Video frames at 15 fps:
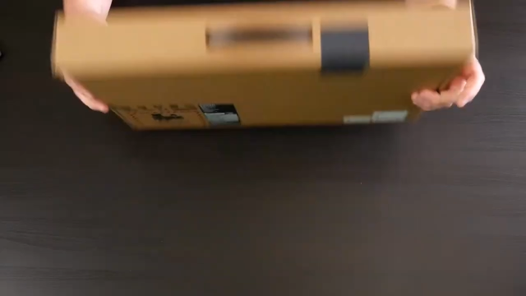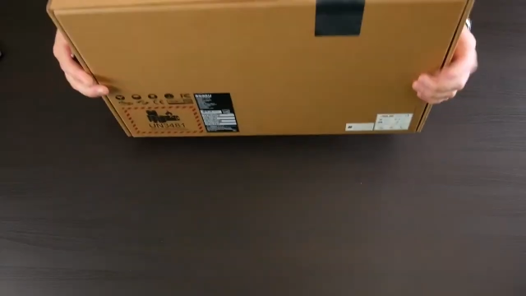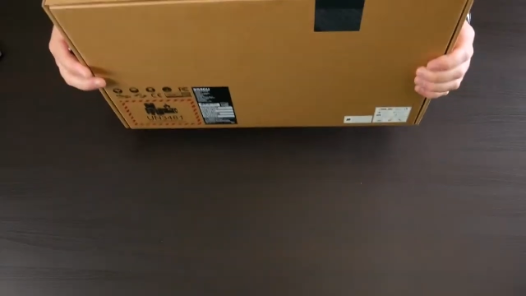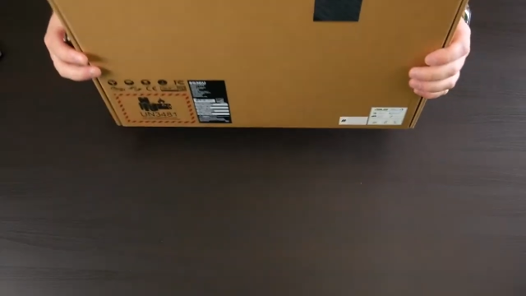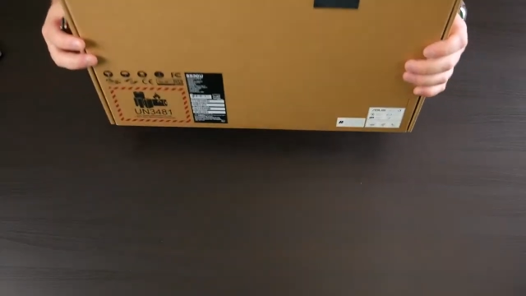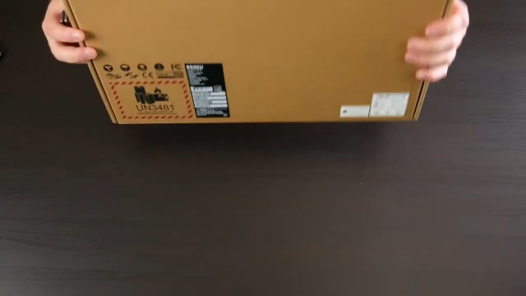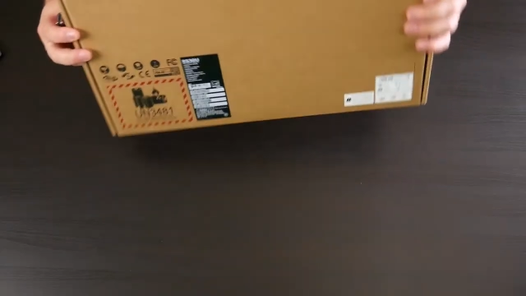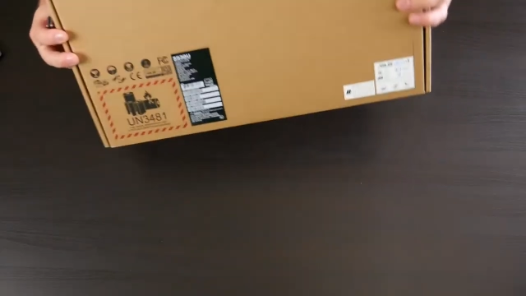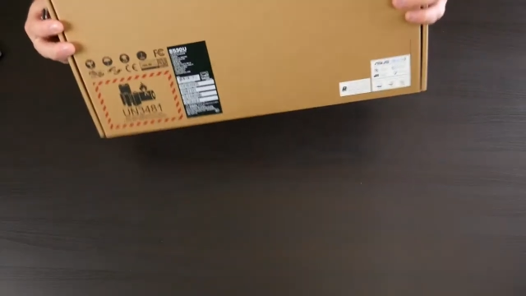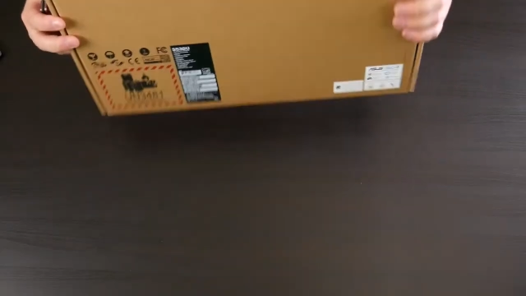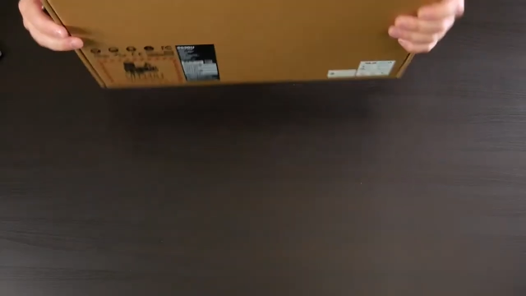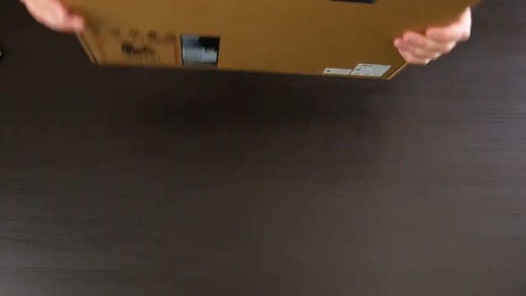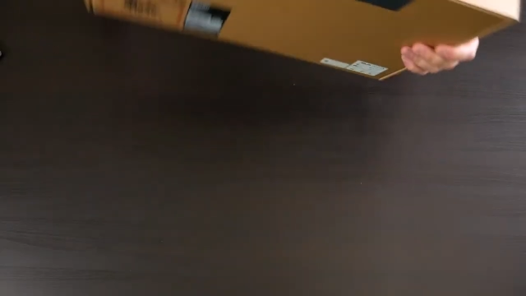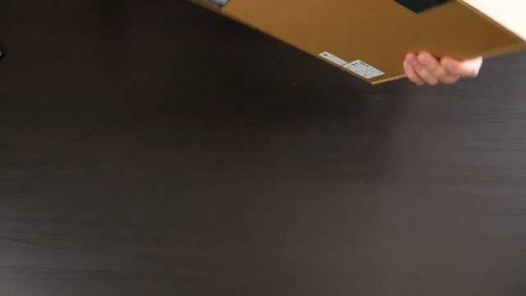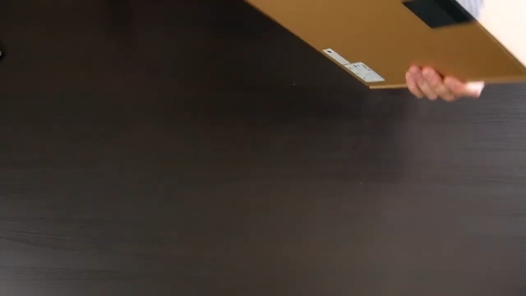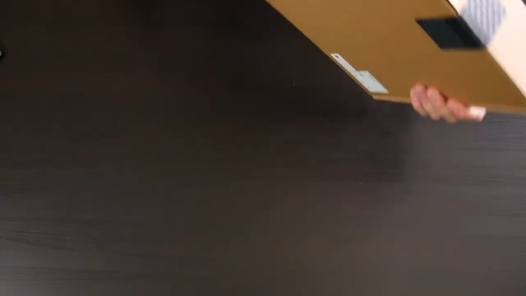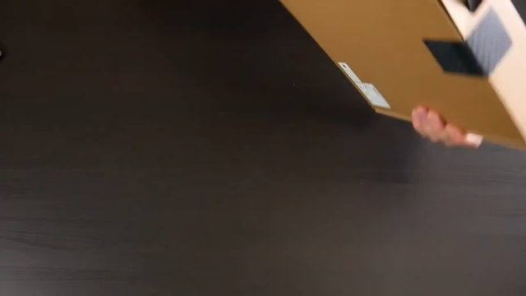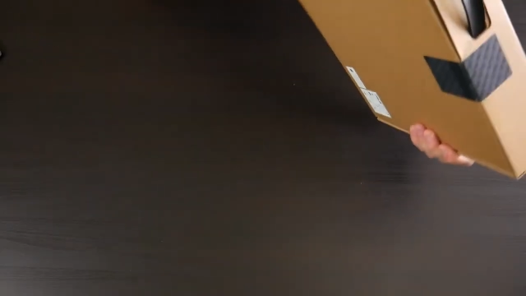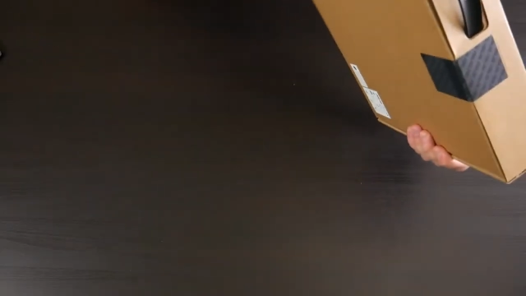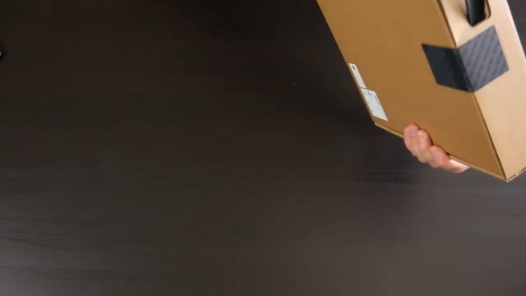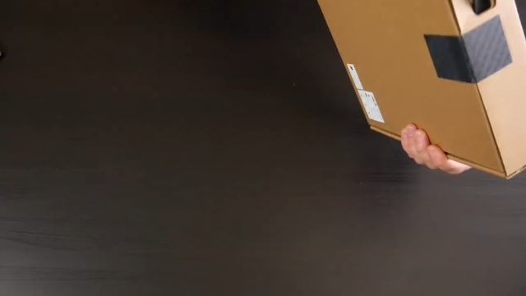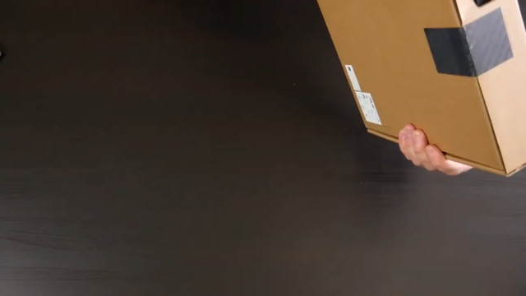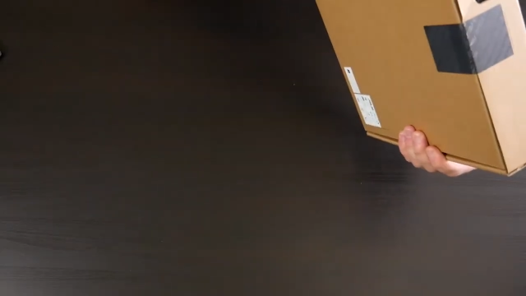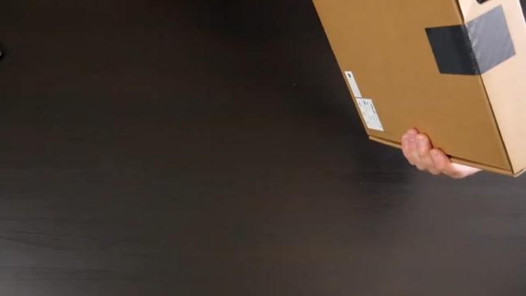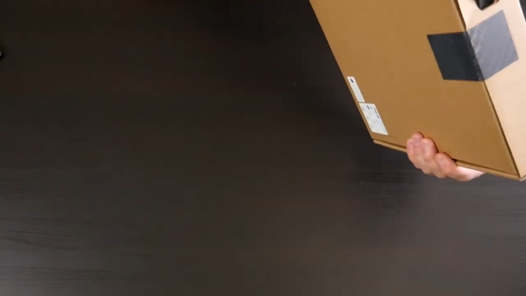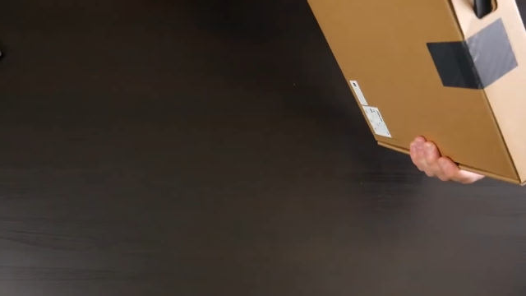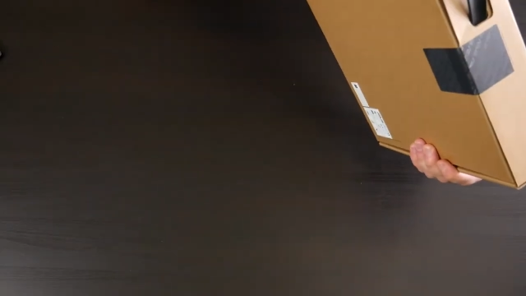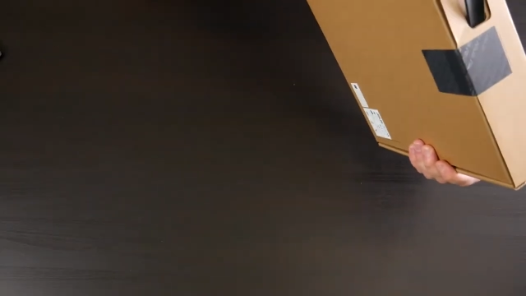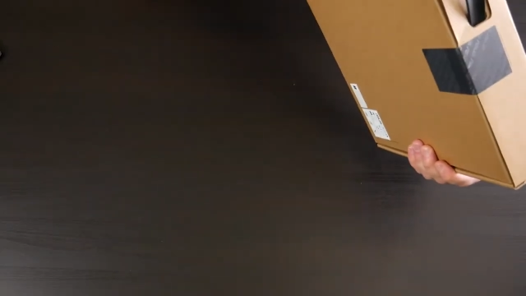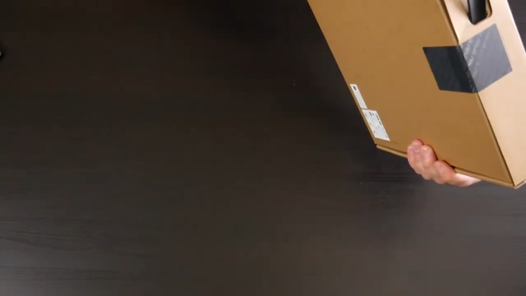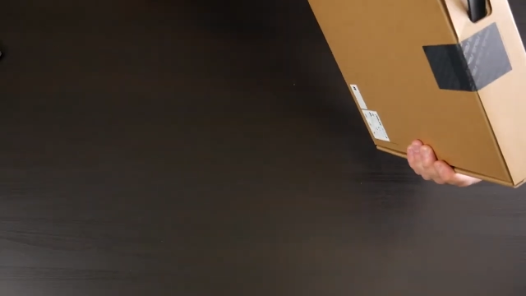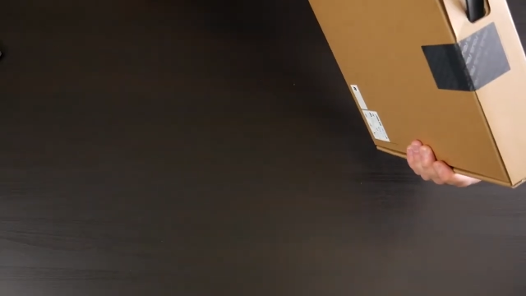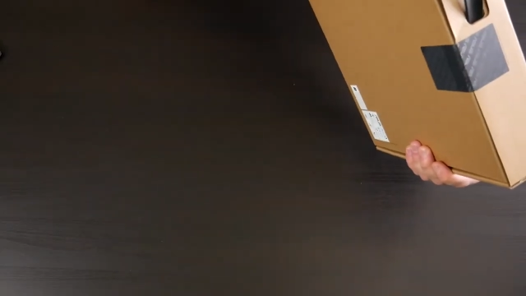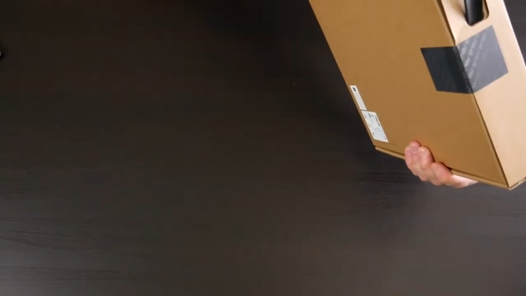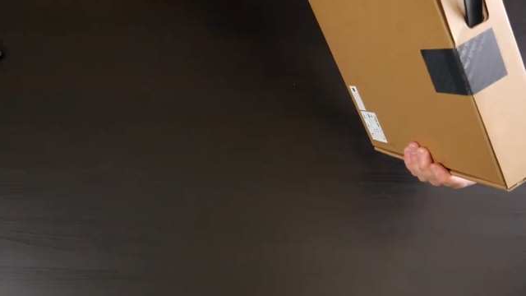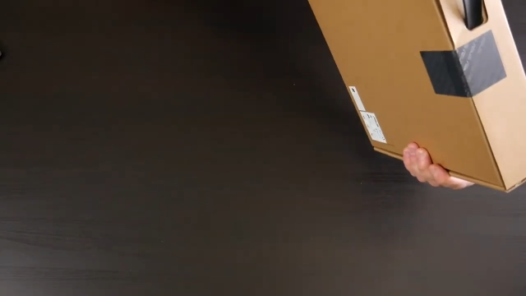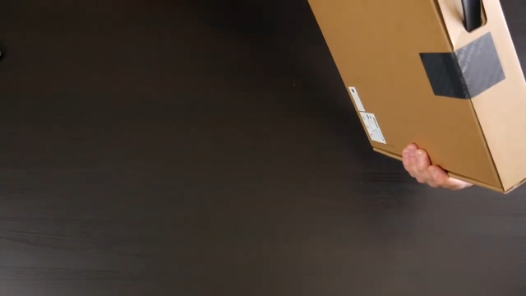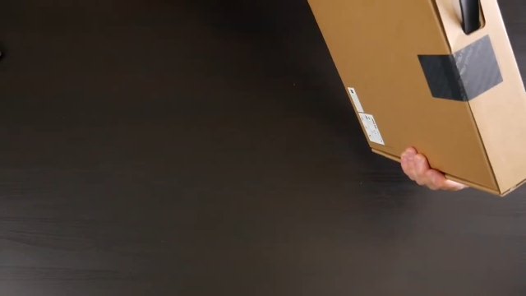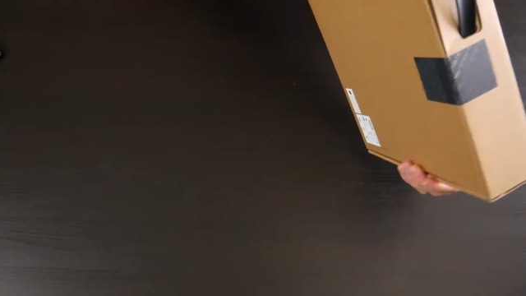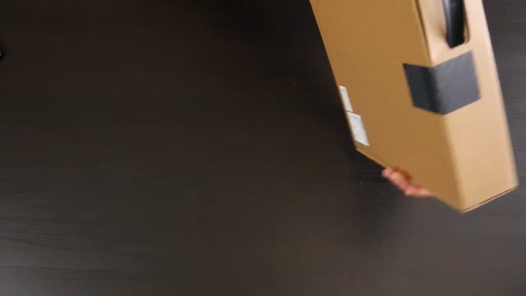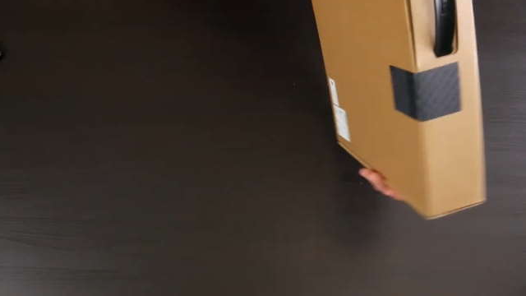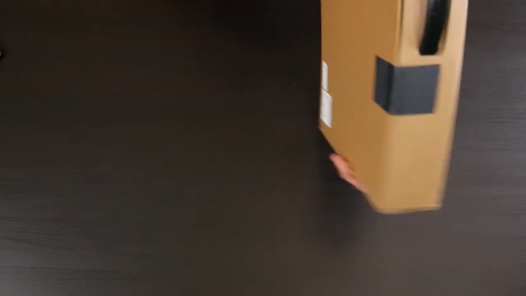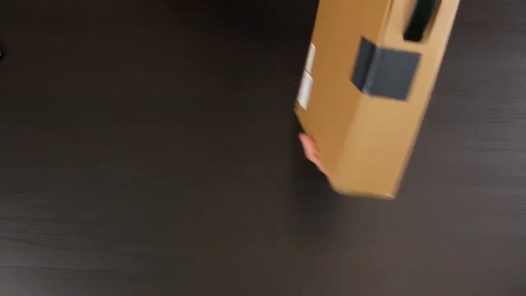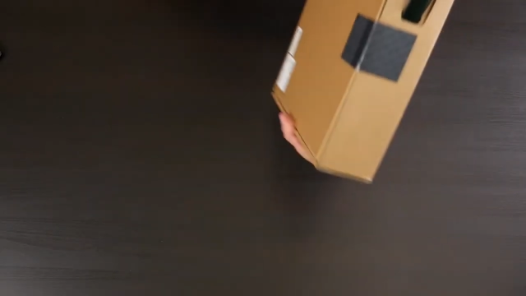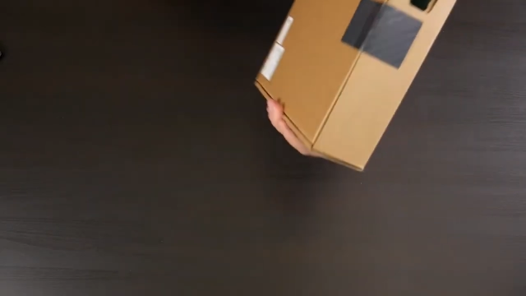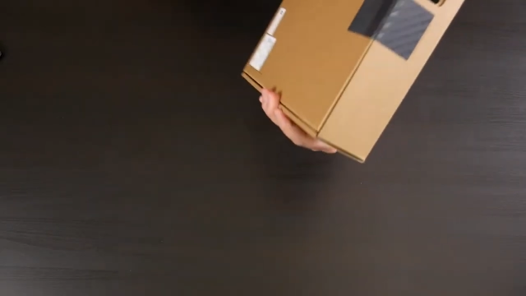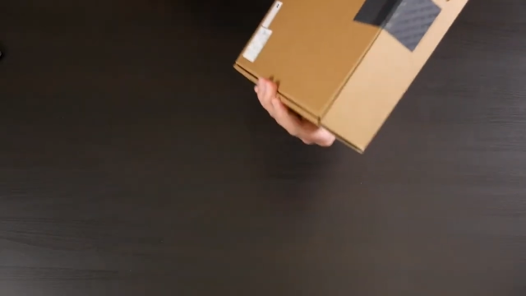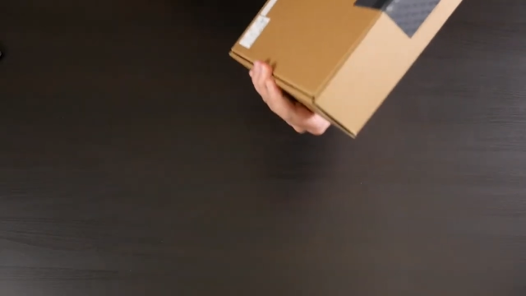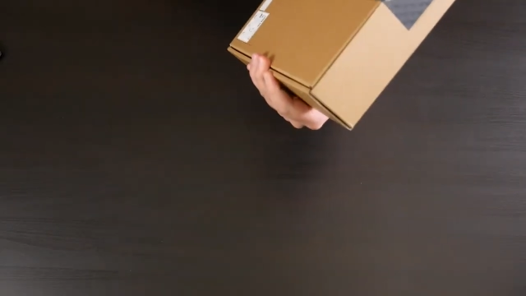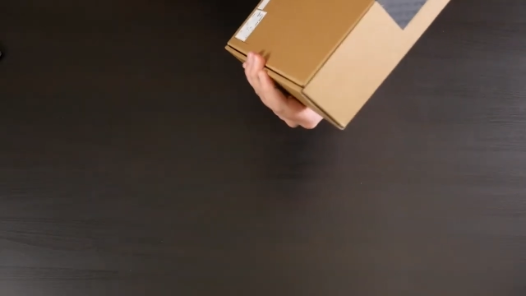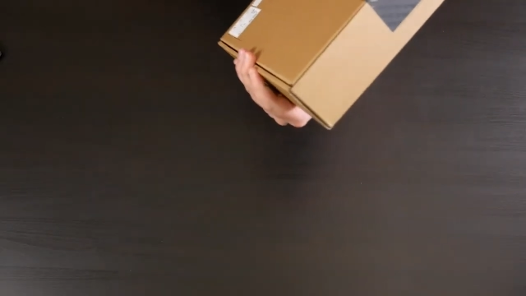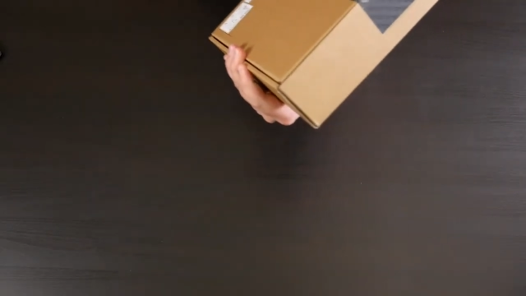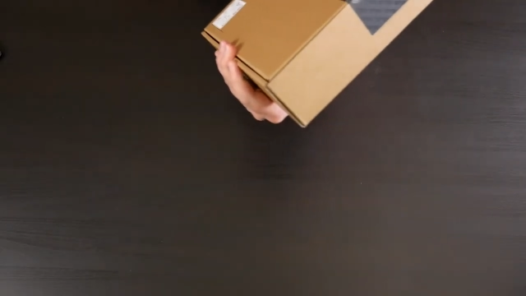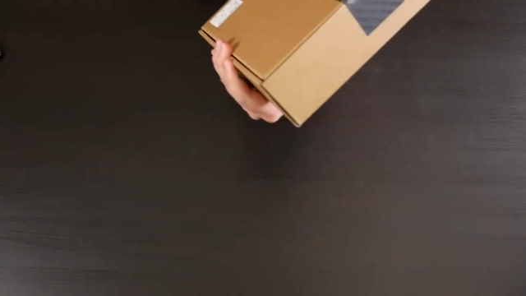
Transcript: (no speaker visible)